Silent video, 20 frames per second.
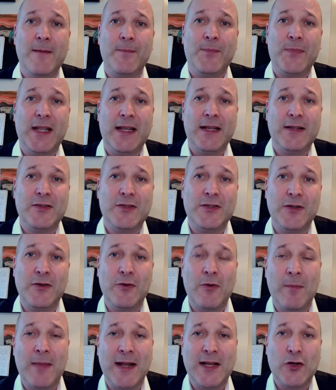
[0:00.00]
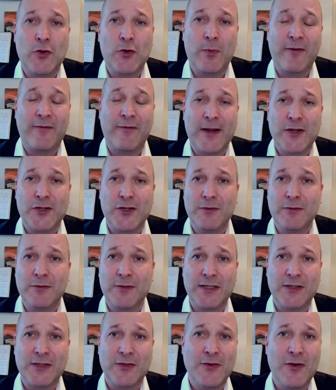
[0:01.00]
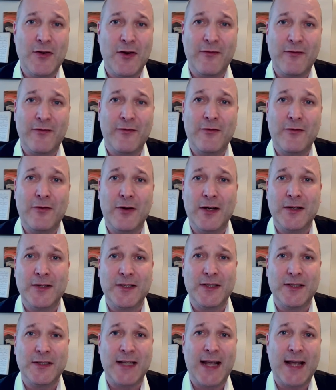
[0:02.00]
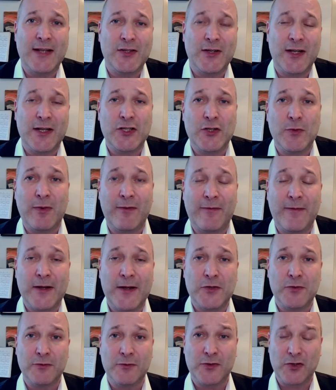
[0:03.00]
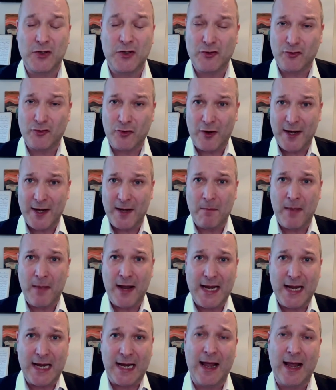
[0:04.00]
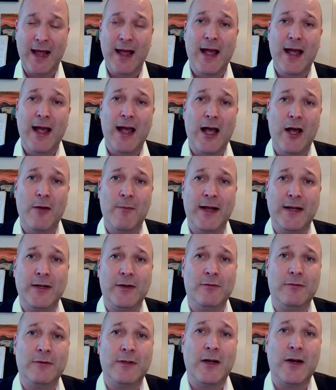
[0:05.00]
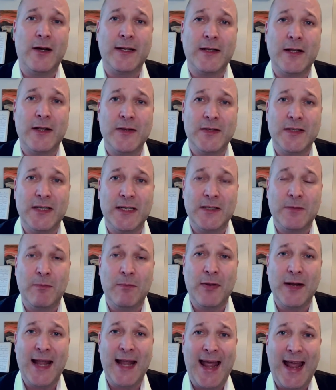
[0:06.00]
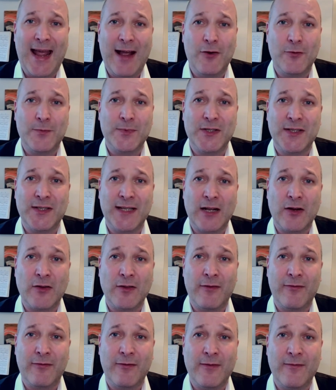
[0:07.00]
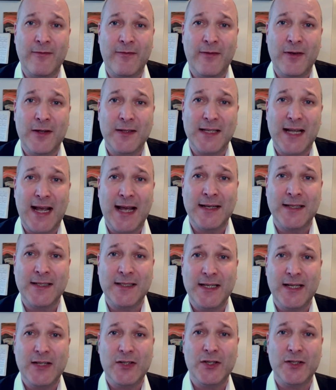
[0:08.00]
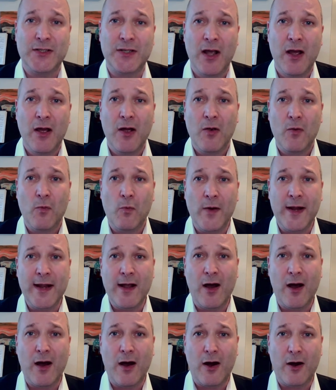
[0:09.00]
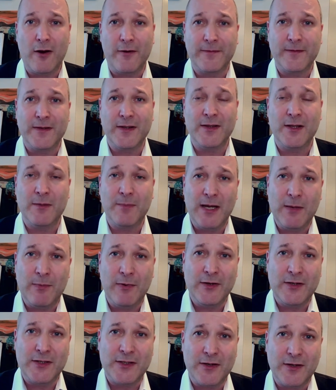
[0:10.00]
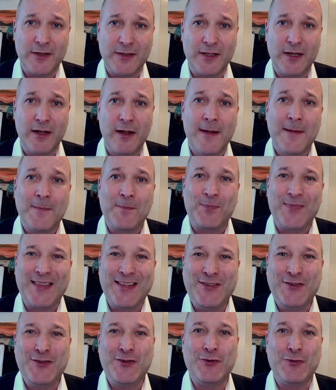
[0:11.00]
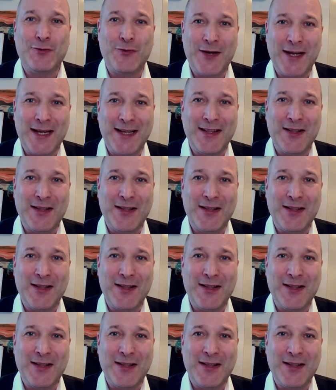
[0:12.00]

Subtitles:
into medical professionals. It's not for us as educational professionals to try and make a medical diagnosis, but it helps us get on the front foot. And as teachers, we are often the people who start to join